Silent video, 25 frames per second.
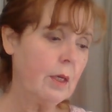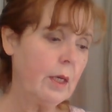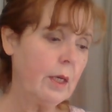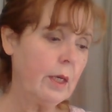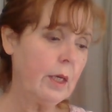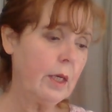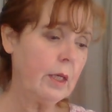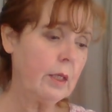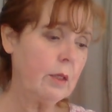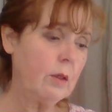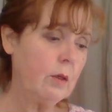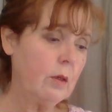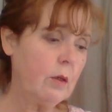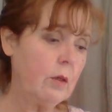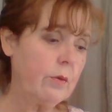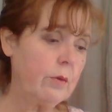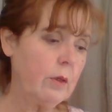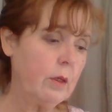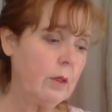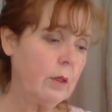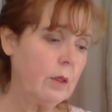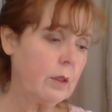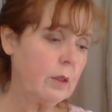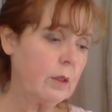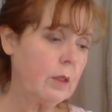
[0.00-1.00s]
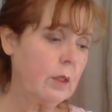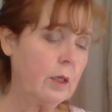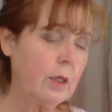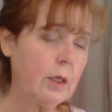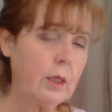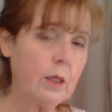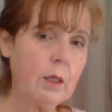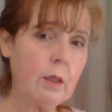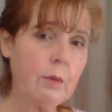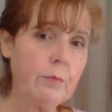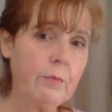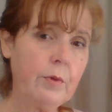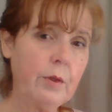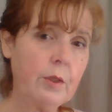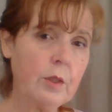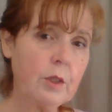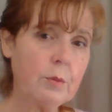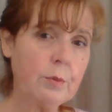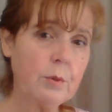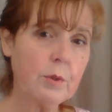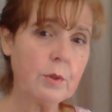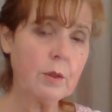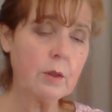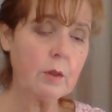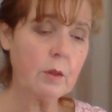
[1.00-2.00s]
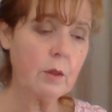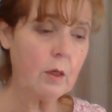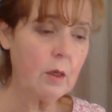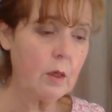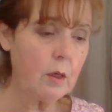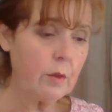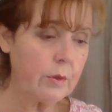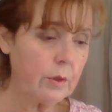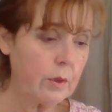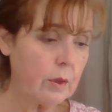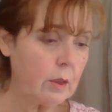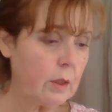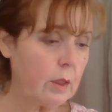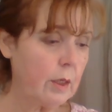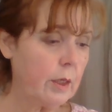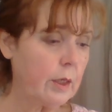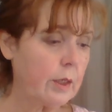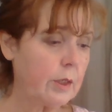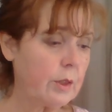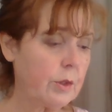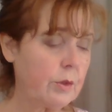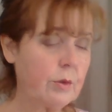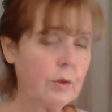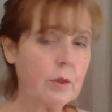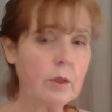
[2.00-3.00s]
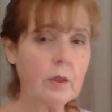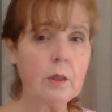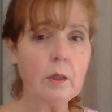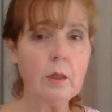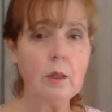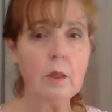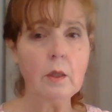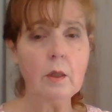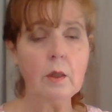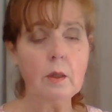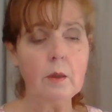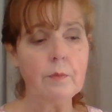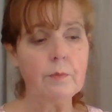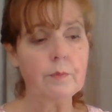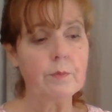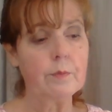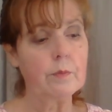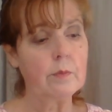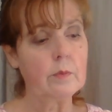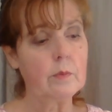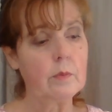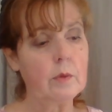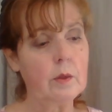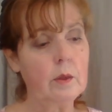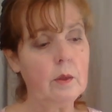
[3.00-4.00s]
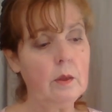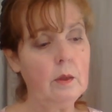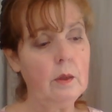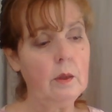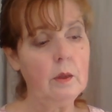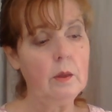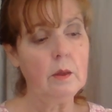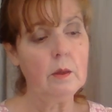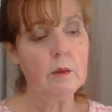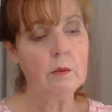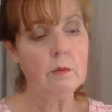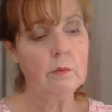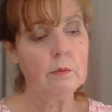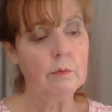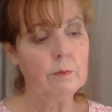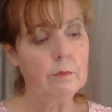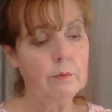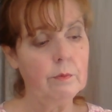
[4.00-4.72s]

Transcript: and all and cutting up vegetables and all the extra uh,